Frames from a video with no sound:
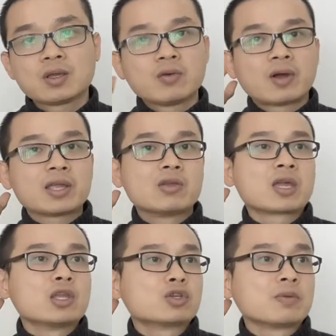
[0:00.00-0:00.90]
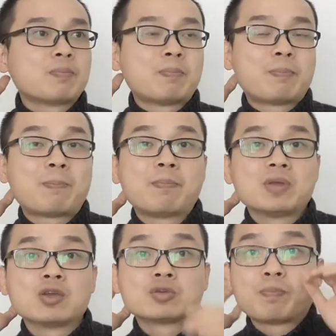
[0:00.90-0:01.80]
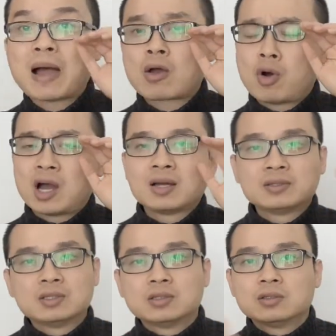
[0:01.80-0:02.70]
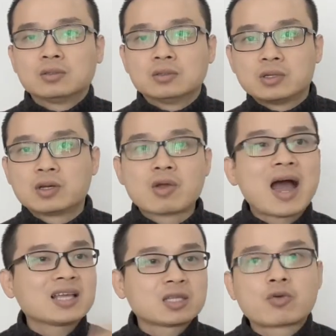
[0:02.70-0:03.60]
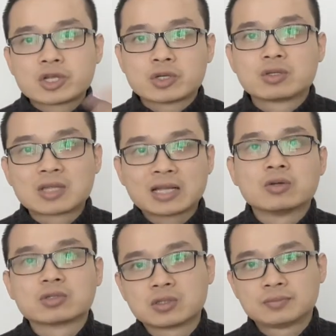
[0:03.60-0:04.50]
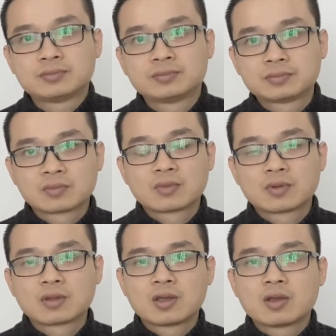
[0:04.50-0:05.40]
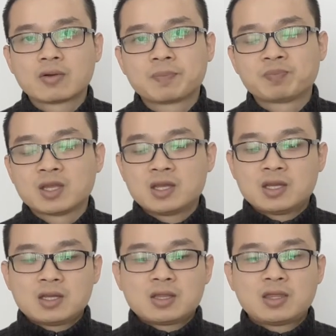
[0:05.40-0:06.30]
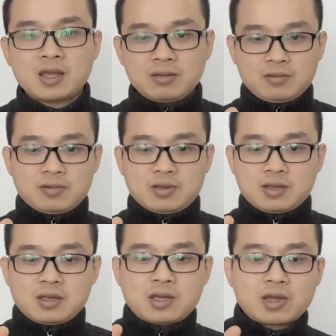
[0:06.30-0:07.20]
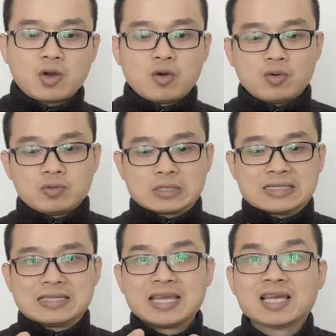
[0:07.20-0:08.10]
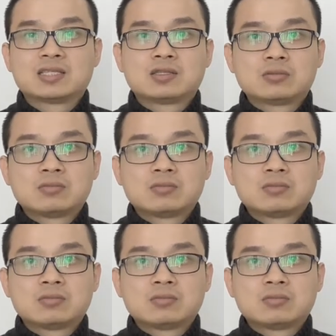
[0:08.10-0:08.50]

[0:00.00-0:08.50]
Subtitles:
Right? You can use bakwa. You ask the question to diagnose. Right? Then, here you go. Yes.